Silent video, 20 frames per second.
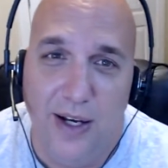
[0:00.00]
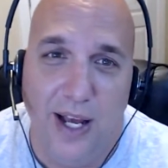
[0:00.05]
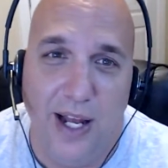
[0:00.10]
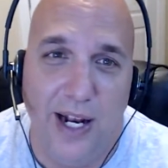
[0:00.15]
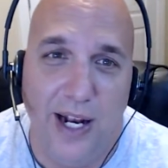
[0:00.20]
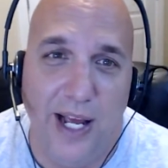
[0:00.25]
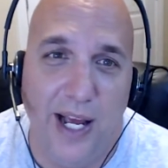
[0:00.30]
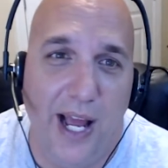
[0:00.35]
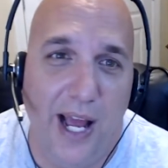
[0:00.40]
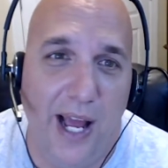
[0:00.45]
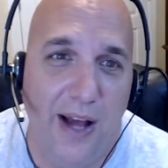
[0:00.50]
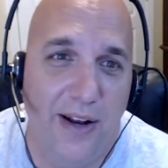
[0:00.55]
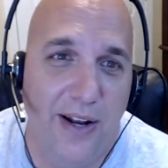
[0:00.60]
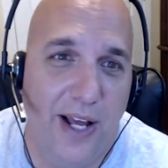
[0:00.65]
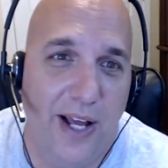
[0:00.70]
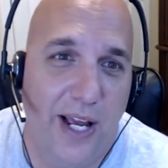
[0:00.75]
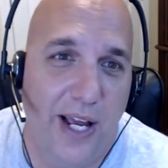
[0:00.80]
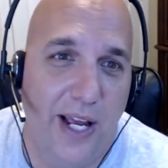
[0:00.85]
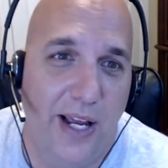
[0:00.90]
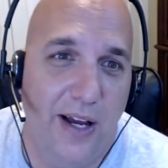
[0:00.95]
and they had
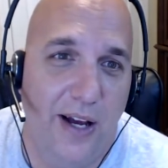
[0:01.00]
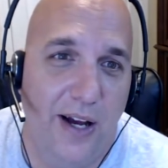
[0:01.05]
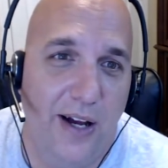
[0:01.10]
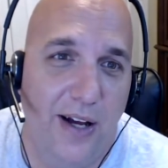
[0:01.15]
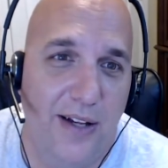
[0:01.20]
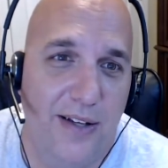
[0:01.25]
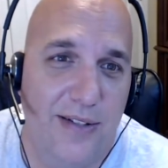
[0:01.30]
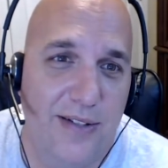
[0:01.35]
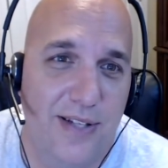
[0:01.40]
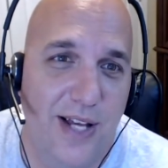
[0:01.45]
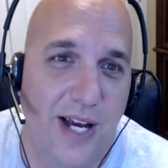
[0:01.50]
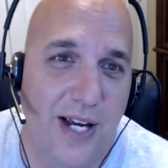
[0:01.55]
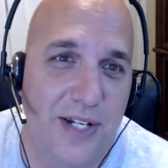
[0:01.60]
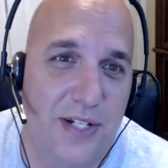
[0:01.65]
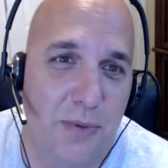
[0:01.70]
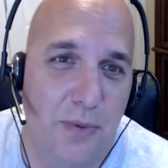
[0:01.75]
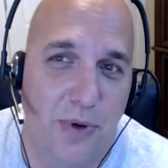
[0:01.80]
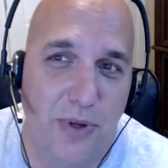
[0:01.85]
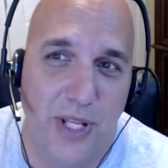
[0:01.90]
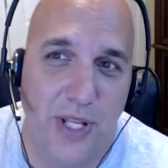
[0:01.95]
a uh,
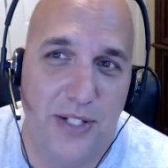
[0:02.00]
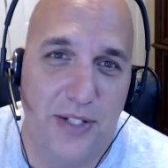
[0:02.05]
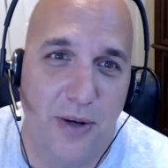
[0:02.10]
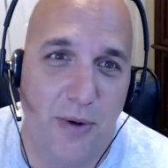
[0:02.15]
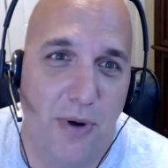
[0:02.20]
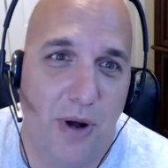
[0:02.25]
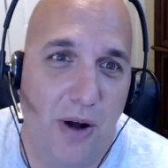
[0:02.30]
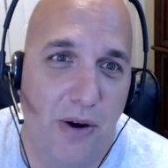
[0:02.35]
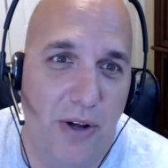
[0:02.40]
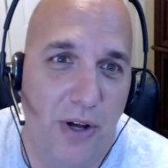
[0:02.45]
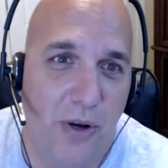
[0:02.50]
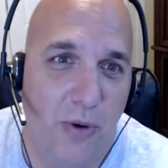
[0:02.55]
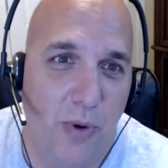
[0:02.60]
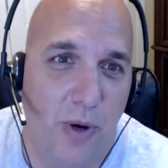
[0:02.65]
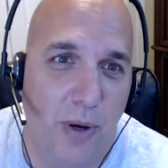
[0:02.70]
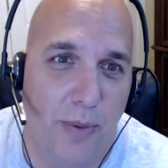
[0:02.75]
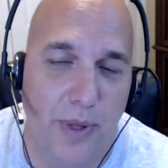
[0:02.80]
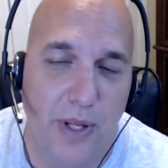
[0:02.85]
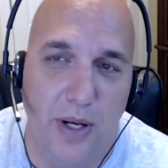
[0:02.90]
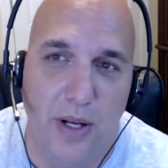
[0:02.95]
section where they sold audio
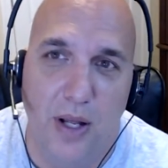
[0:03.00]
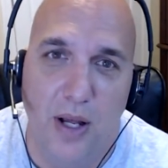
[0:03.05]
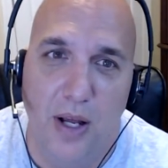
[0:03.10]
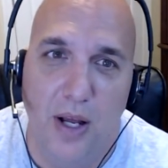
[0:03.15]
equipment.